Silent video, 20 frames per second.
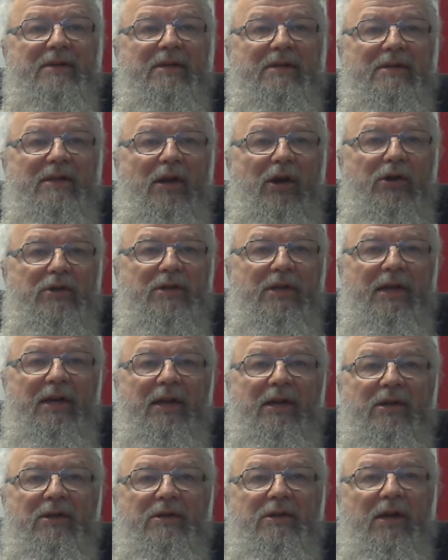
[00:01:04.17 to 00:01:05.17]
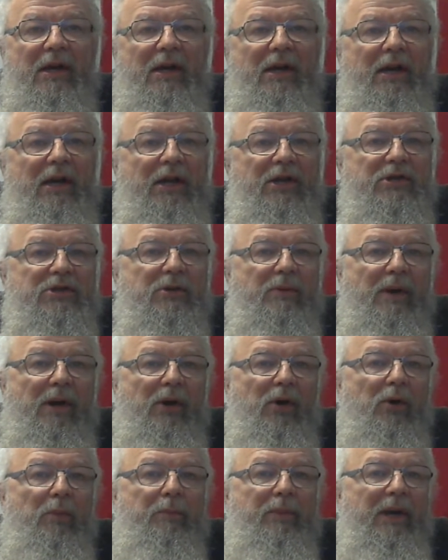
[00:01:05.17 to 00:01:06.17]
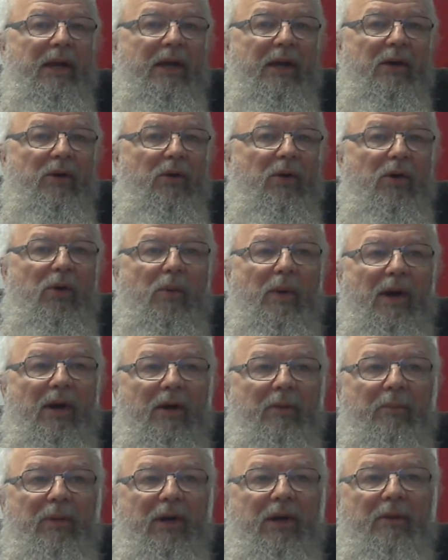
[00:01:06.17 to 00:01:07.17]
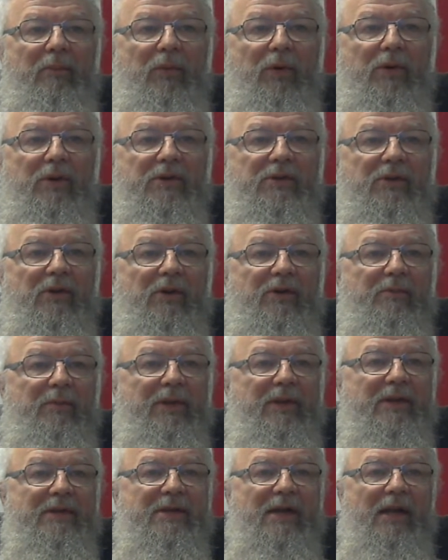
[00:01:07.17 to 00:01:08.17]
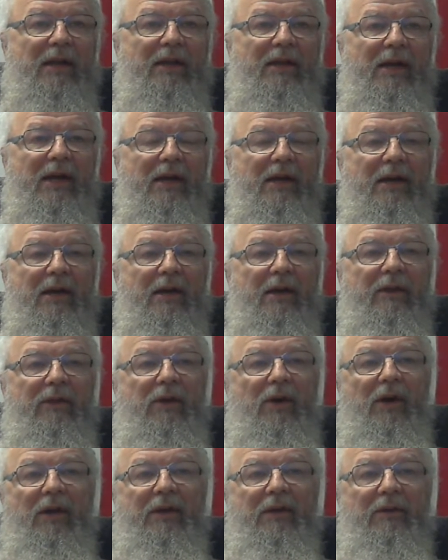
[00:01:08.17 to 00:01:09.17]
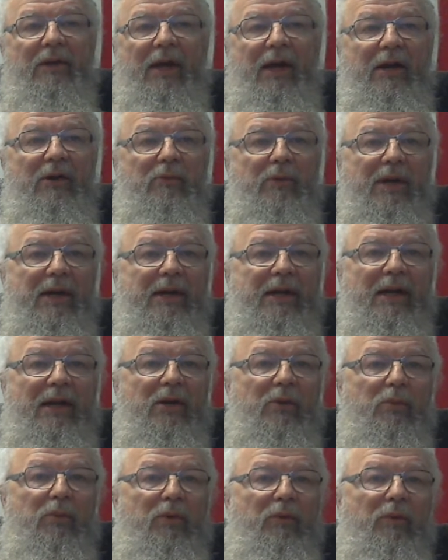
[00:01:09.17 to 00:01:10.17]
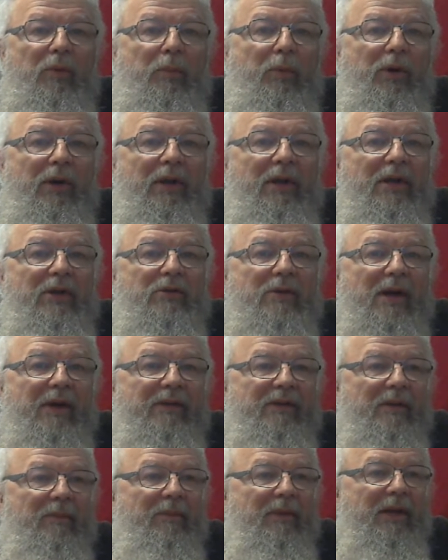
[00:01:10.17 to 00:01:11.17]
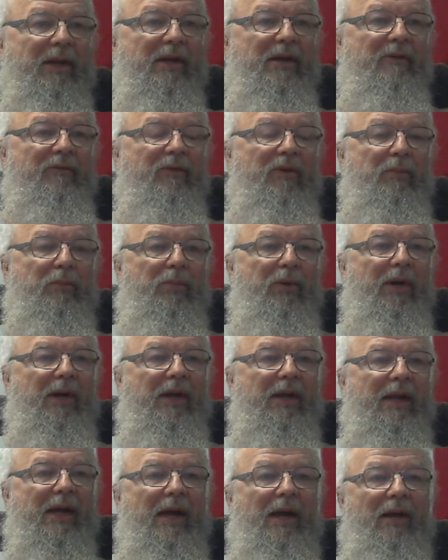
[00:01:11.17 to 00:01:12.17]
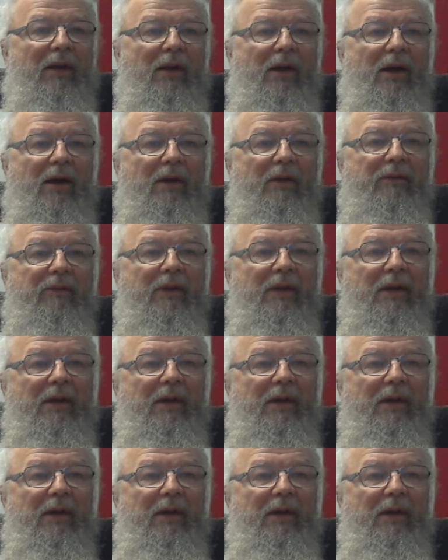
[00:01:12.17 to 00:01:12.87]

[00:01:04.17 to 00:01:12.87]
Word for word: is largely hinged around opening or acquiring brick-and-mortar stores, but this holiday, the online retailer will reportedly try something different, printed catalogs,